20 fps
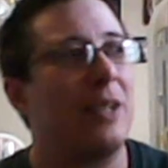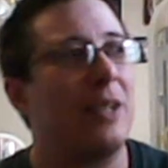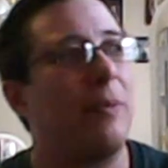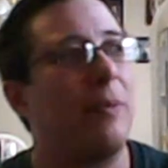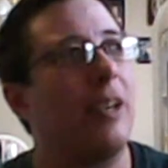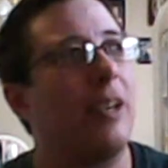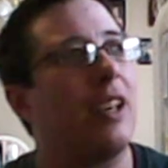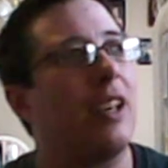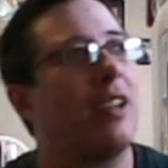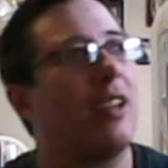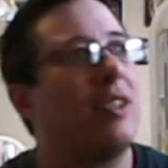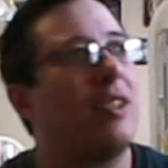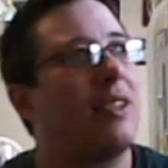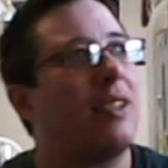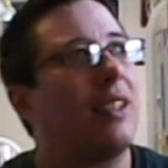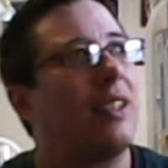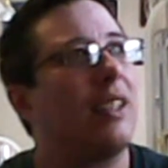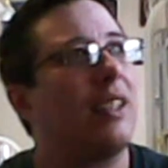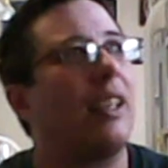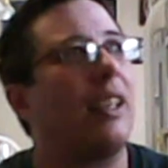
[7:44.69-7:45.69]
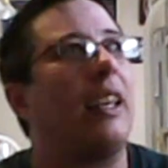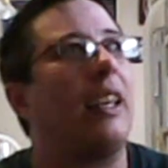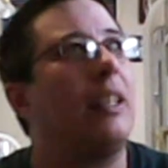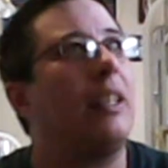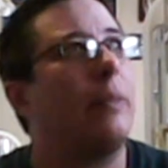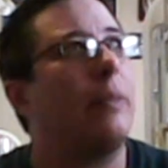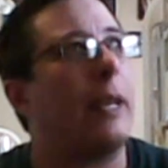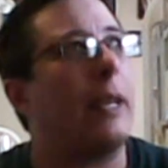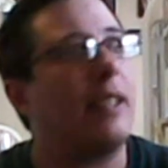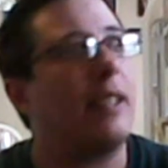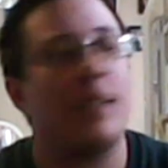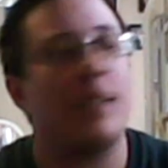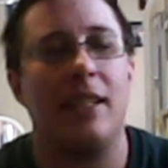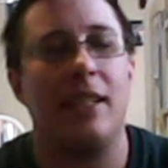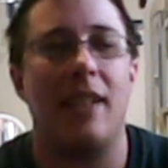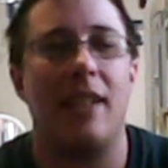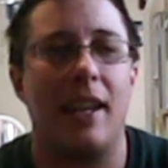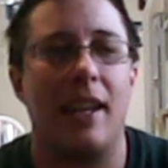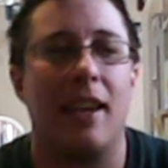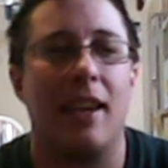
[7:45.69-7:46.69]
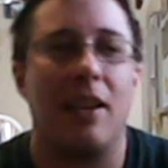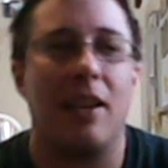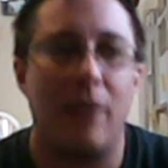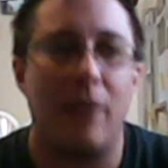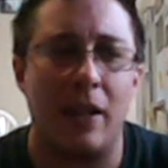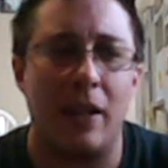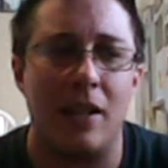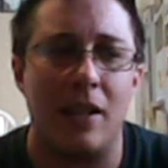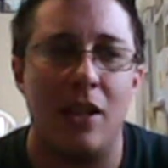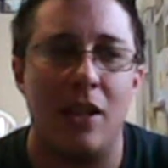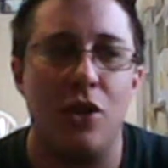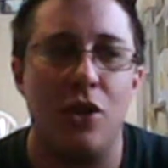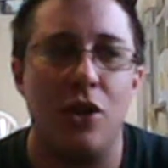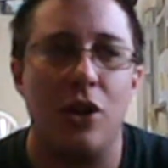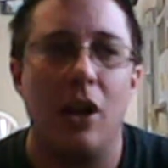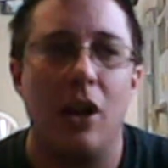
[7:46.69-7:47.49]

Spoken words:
because he's basically taking advantage